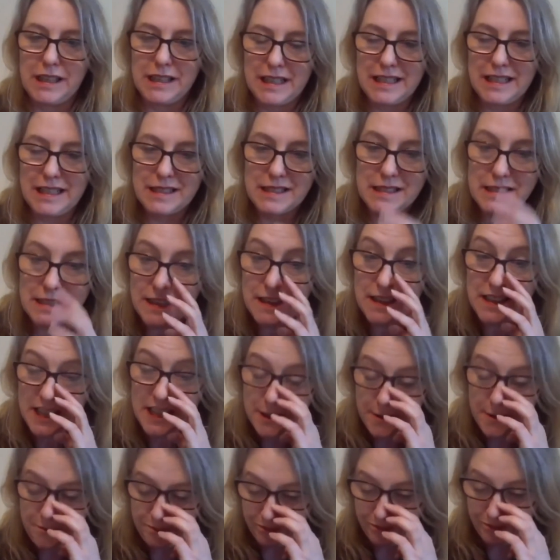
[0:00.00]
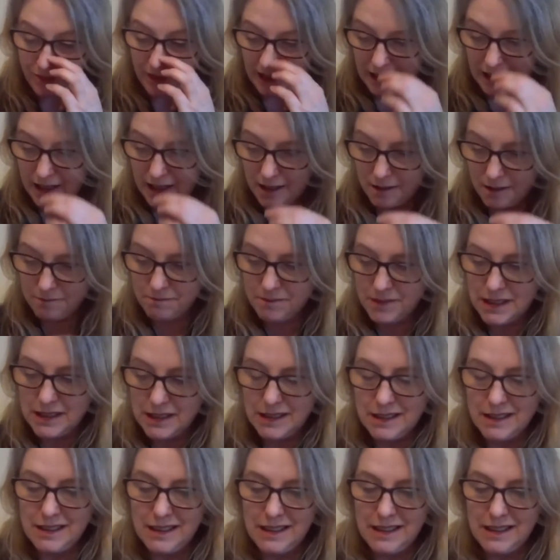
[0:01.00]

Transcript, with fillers: that is um,